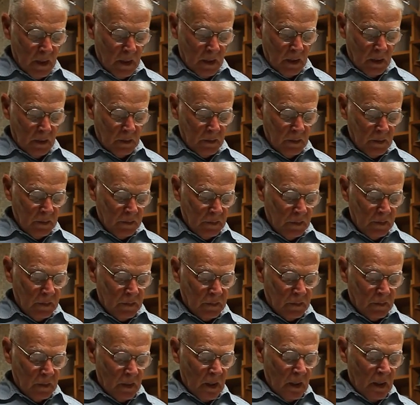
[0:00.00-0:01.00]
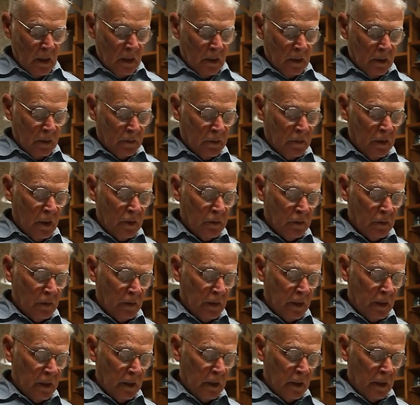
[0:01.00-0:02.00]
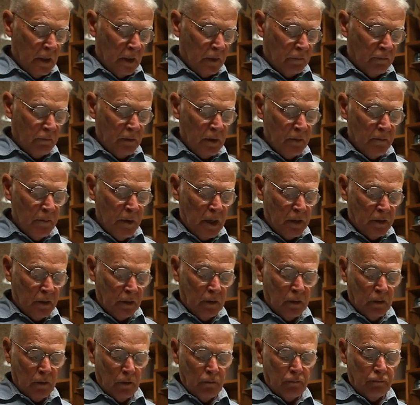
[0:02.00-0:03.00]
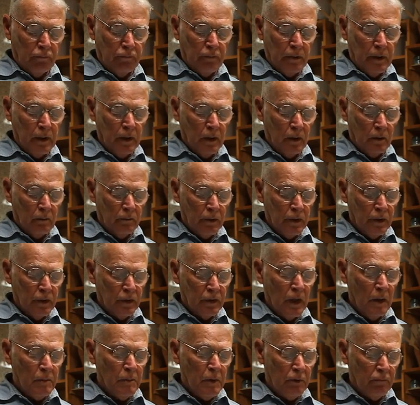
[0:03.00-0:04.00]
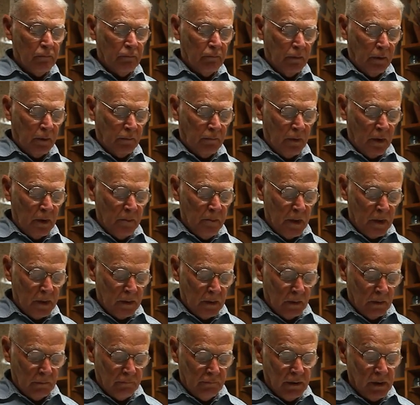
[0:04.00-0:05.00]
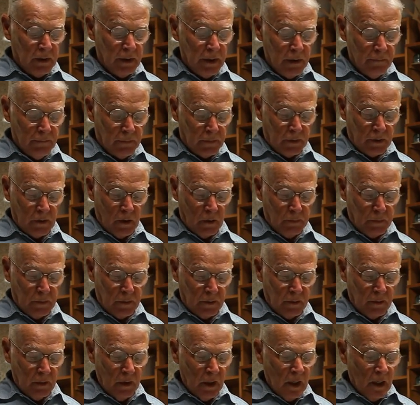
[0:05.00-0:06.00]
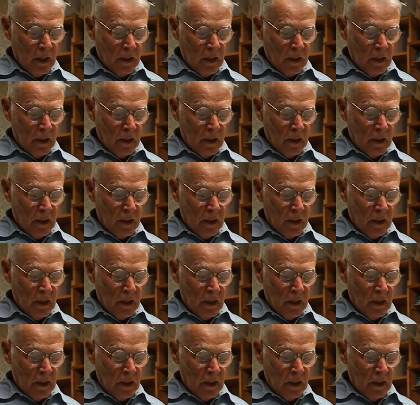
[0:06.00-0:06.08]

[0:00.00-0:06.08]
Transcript: And this is essentially a three-dimensional or a semi-three-dimensional relief sculpture